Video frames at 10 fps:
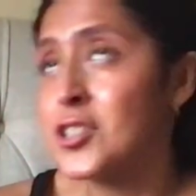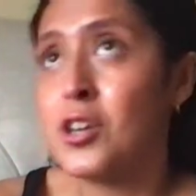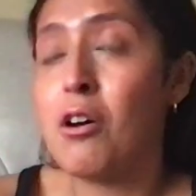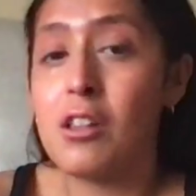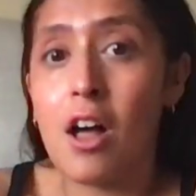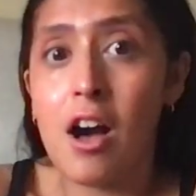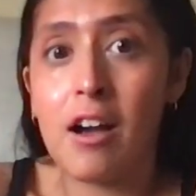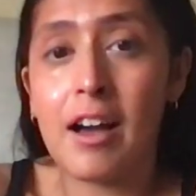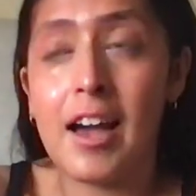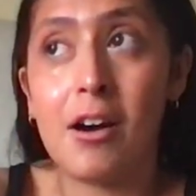so
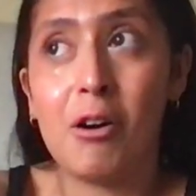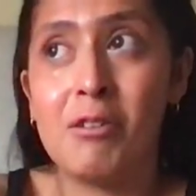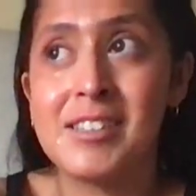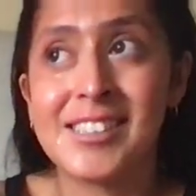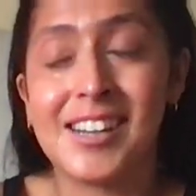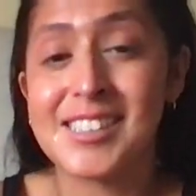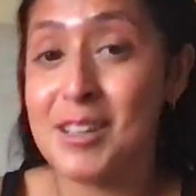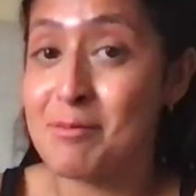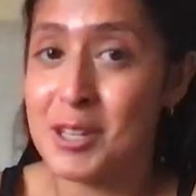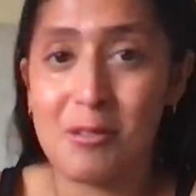long, I always thought
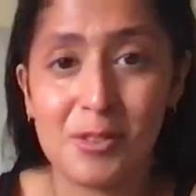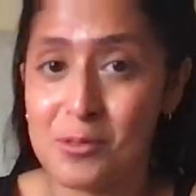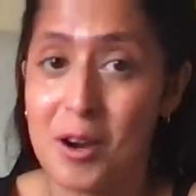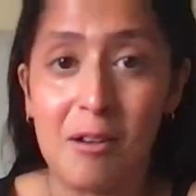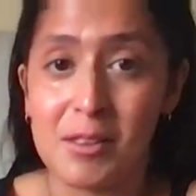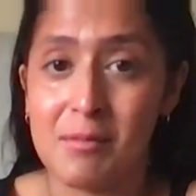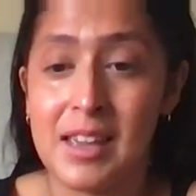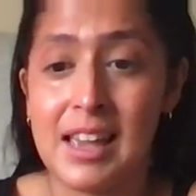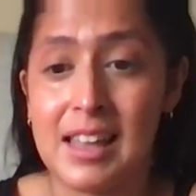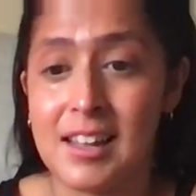something was wrong with
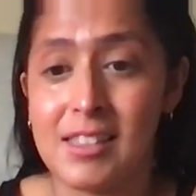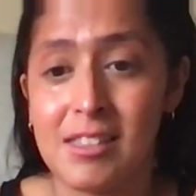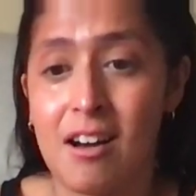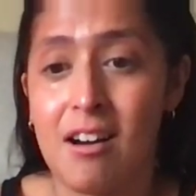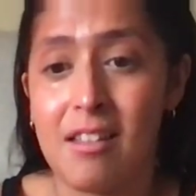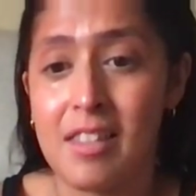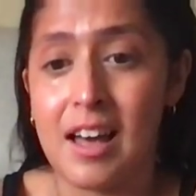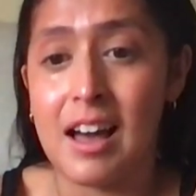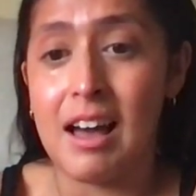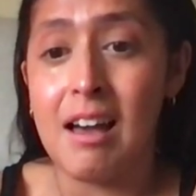me. And I thought
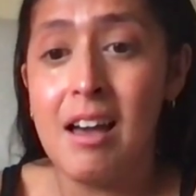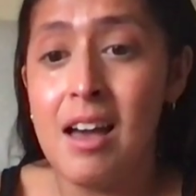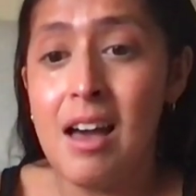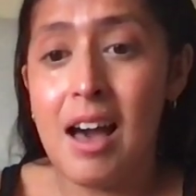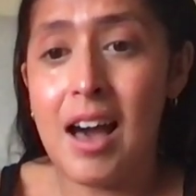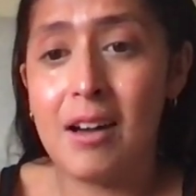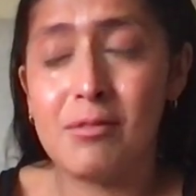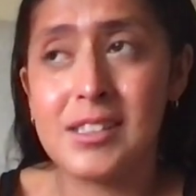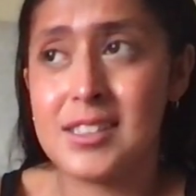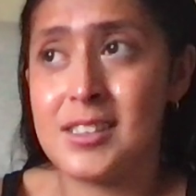that I
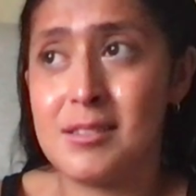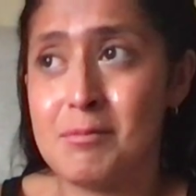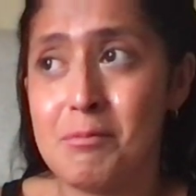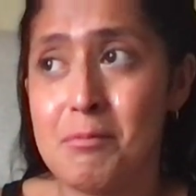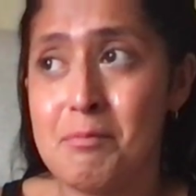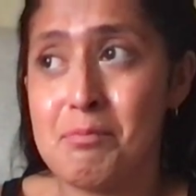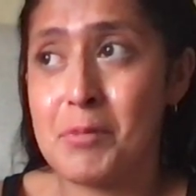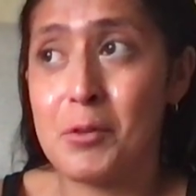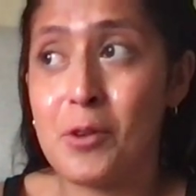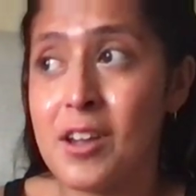wasn't
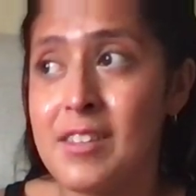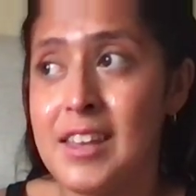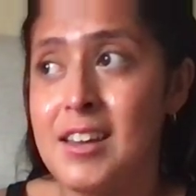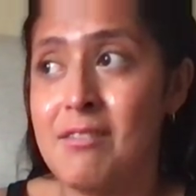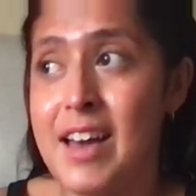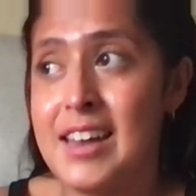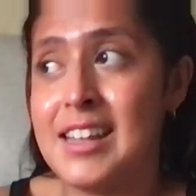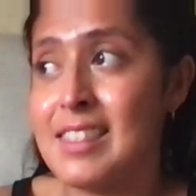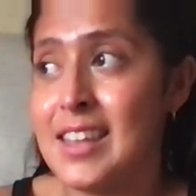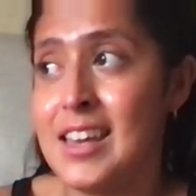worthy of
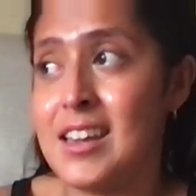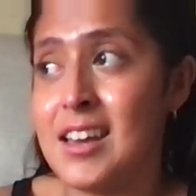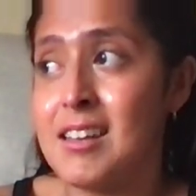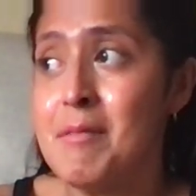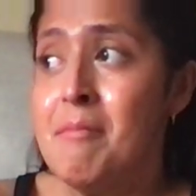anything. And